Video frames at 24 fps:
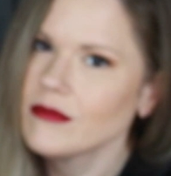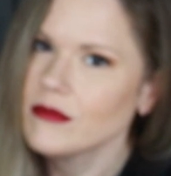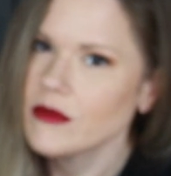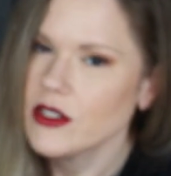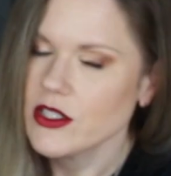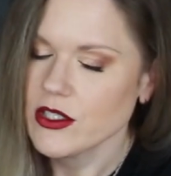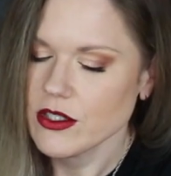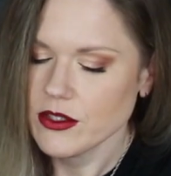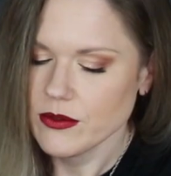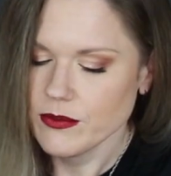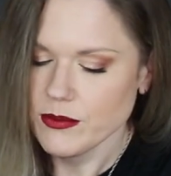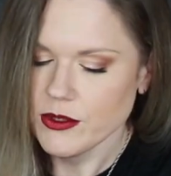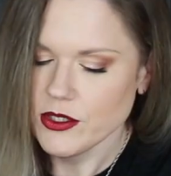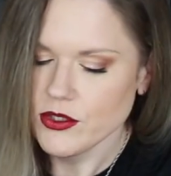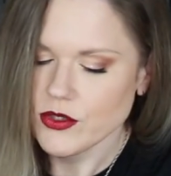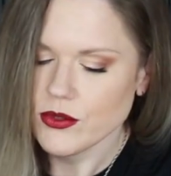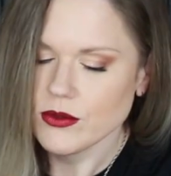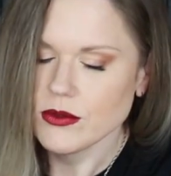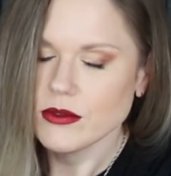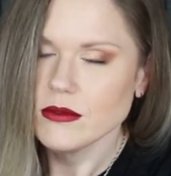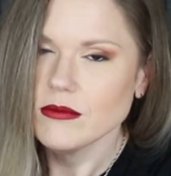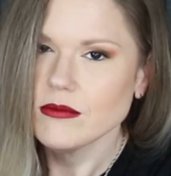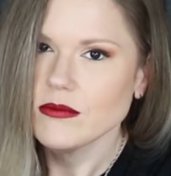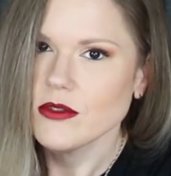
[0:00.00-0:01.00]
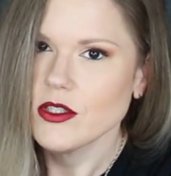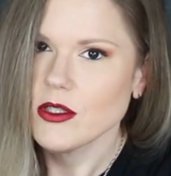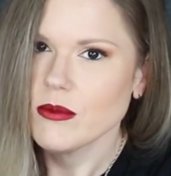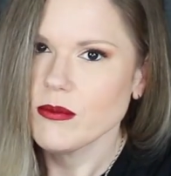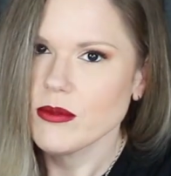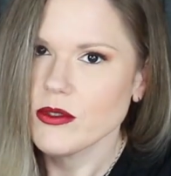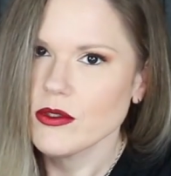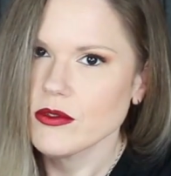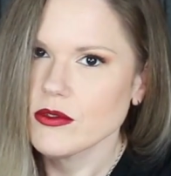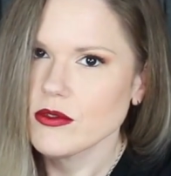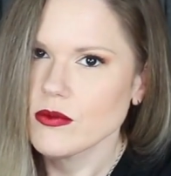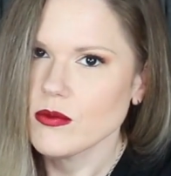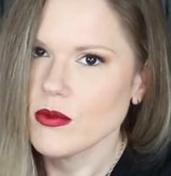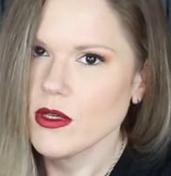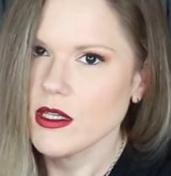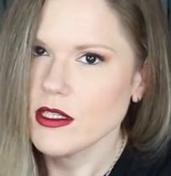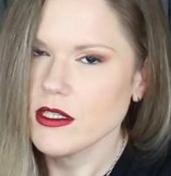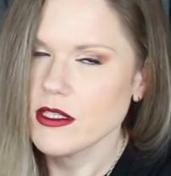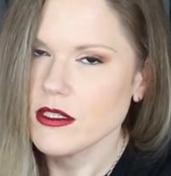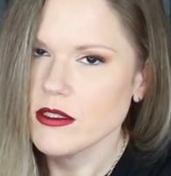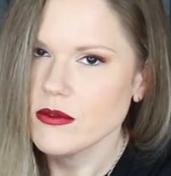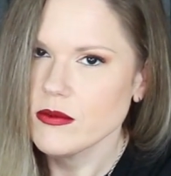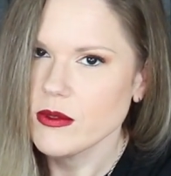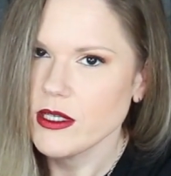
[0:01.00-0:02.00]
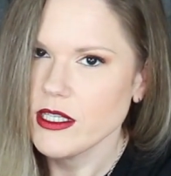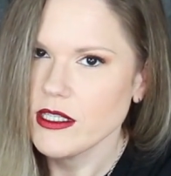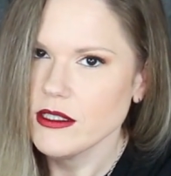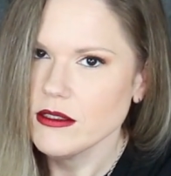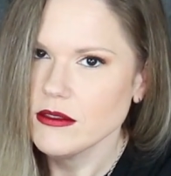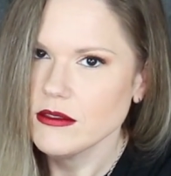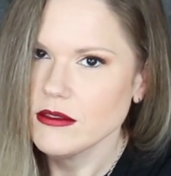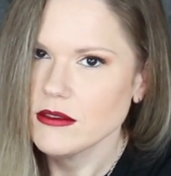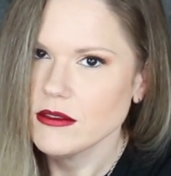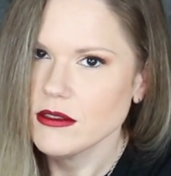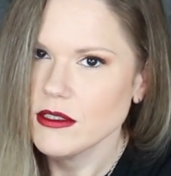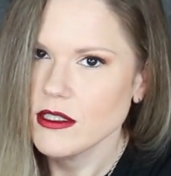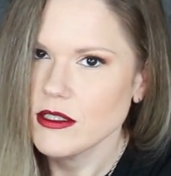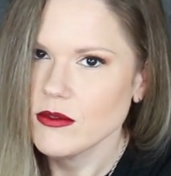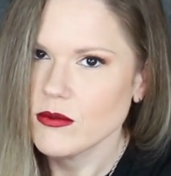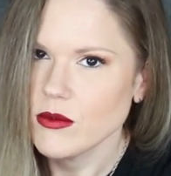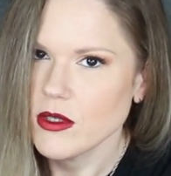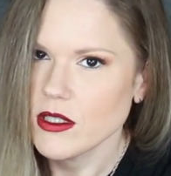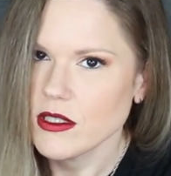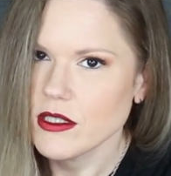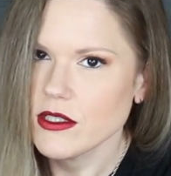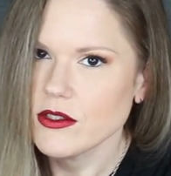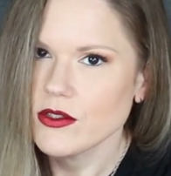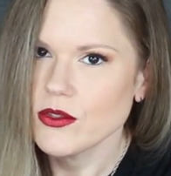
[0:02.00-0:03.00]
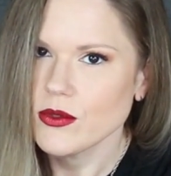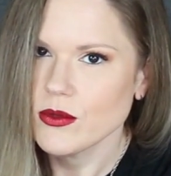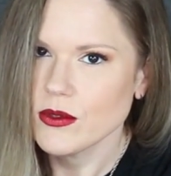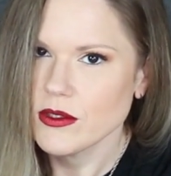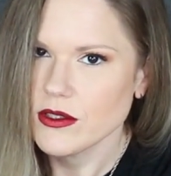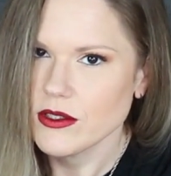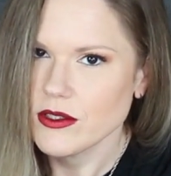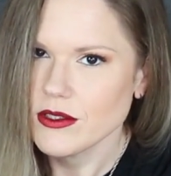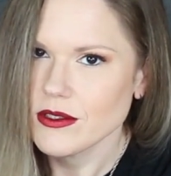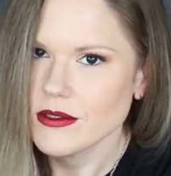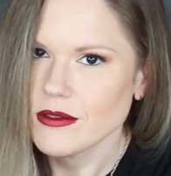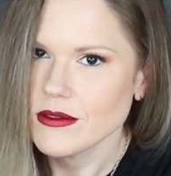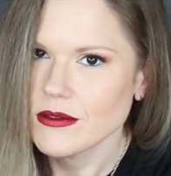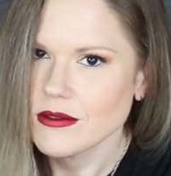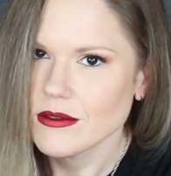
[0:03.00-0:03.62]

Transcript: This is mutual. You're both walking away and walking towards